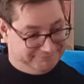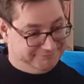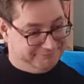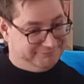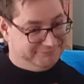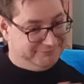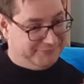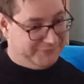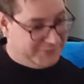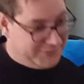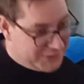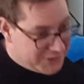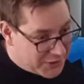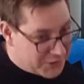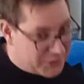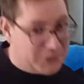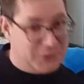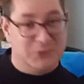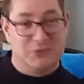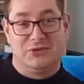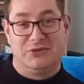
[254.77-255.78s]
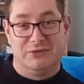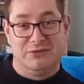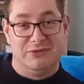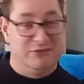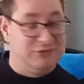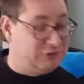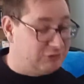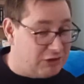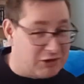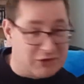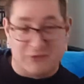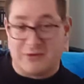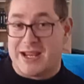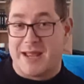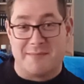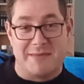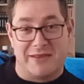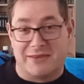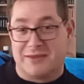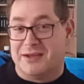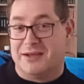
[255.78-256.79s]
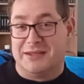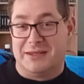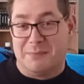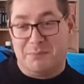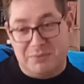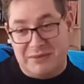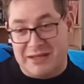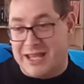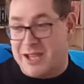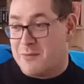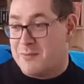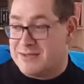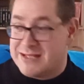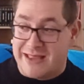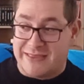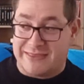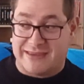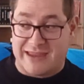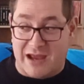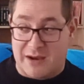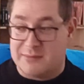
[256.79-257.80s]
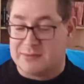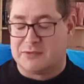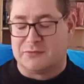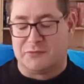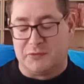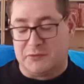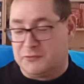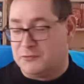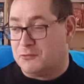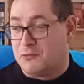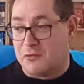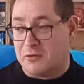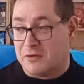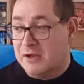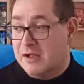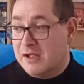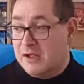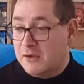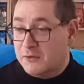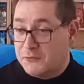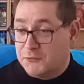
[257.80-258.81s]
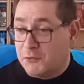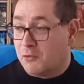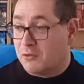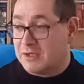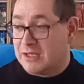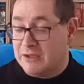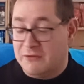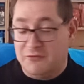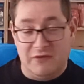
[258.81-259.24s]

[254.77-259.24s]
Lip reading: no, sorry, I'm not gonna play with that character for 40,